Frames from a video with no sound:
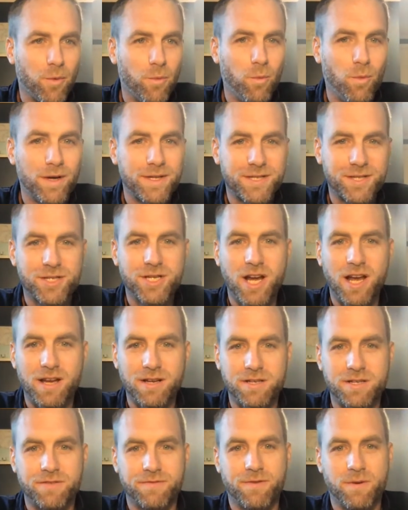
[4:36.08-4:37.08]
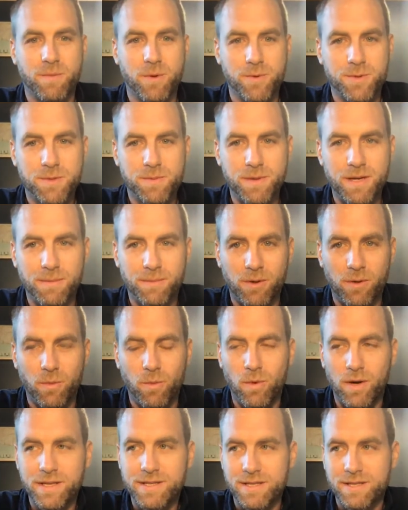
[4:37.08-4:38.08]
what's changed for most
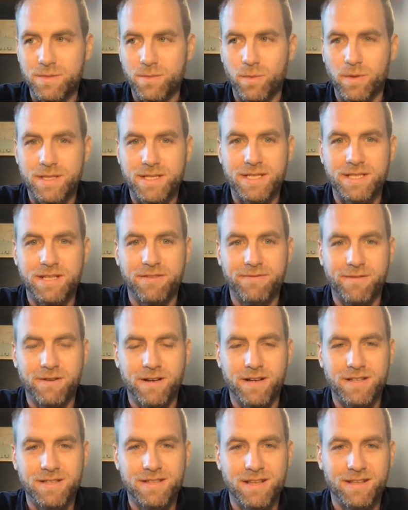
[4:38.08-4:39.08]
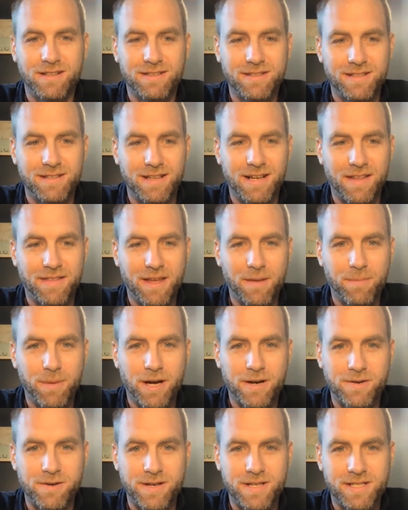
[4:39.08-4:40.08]
people, what's different is that I think
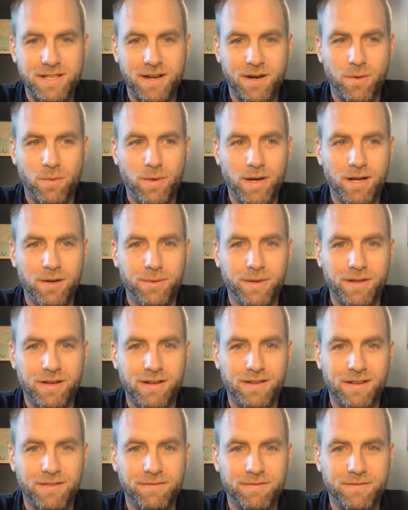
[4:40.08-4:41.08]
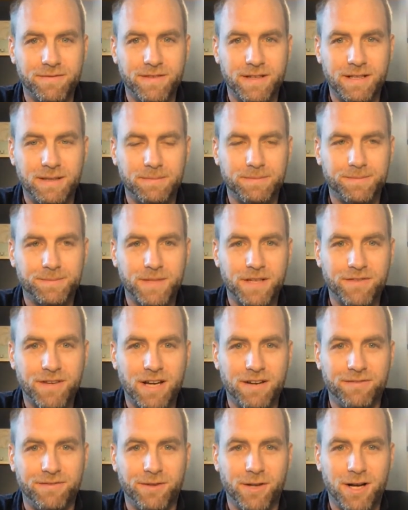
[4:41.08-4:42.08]
Badri said it well when they've
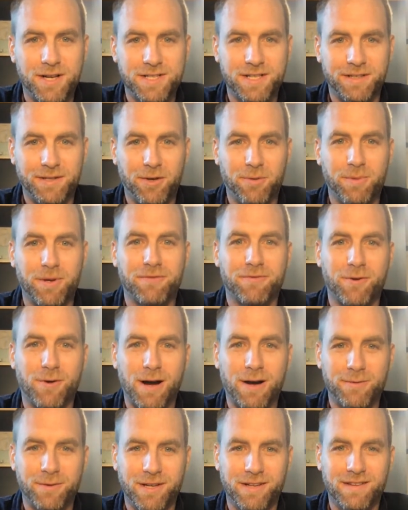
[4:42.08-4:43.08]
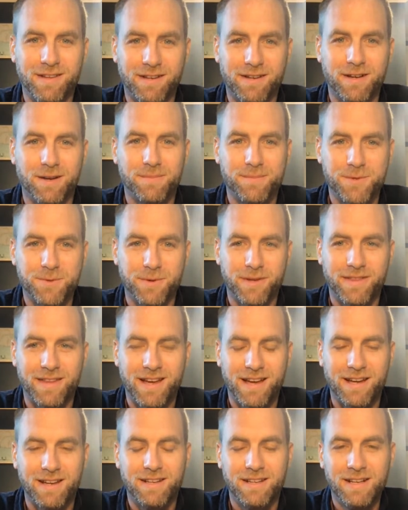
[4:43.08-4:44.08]
kind of lost a little bit of grounding that comes with
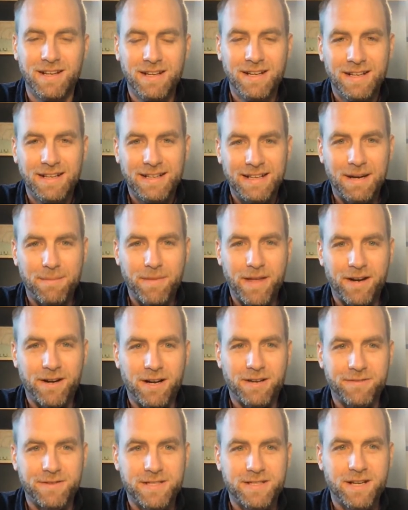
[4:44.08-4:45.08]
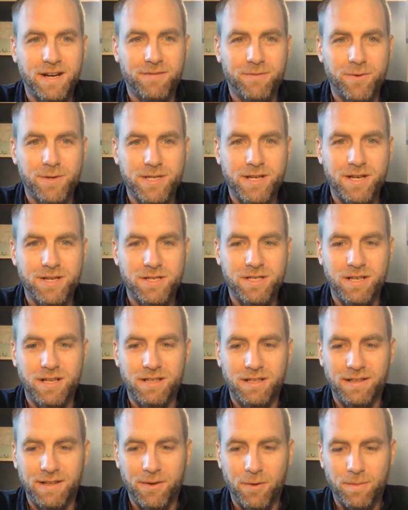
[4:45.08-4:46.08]
that office conversation
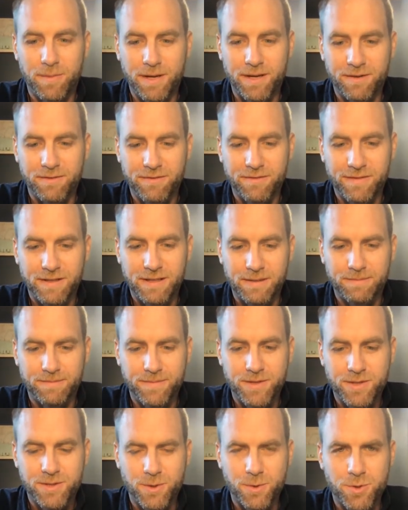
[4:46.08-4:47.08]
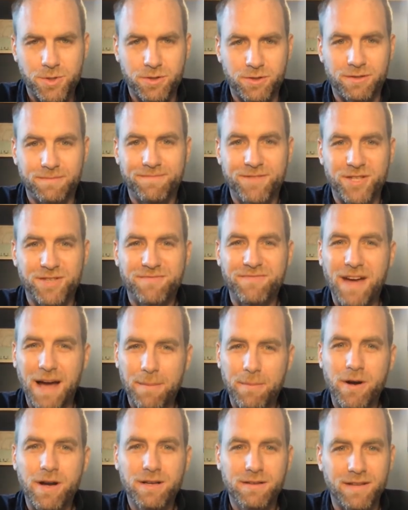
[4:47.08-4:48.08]
and a little bit of the social just
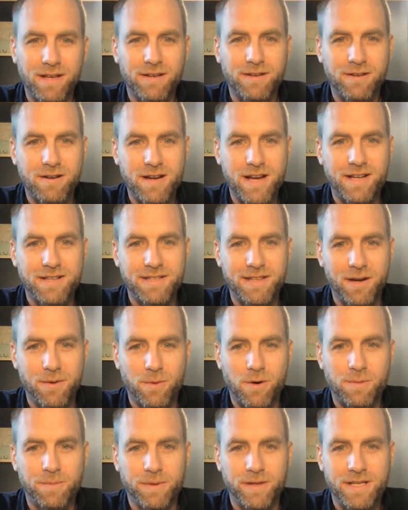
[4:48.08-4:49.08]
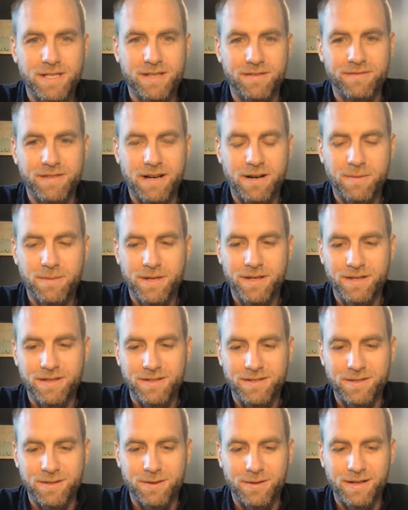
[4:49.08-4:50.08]
fabric that creates that workplace environment.
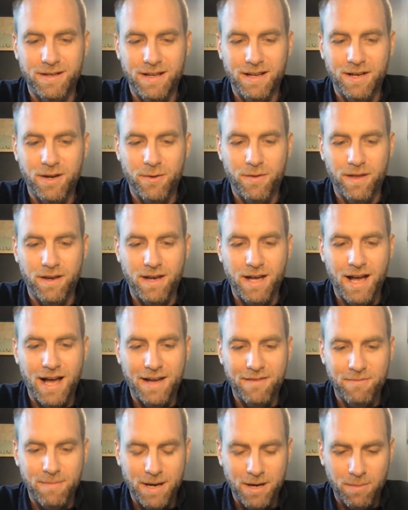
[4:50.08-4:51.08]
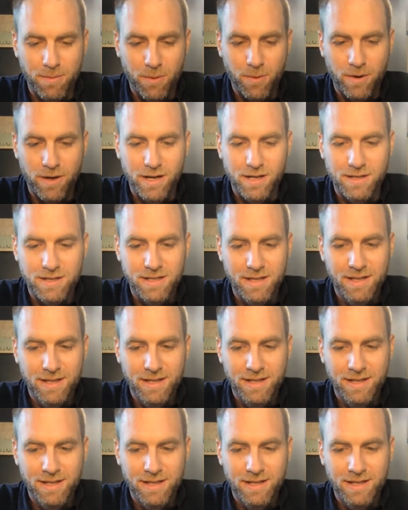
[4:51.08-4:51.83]
And so I know that I've made a point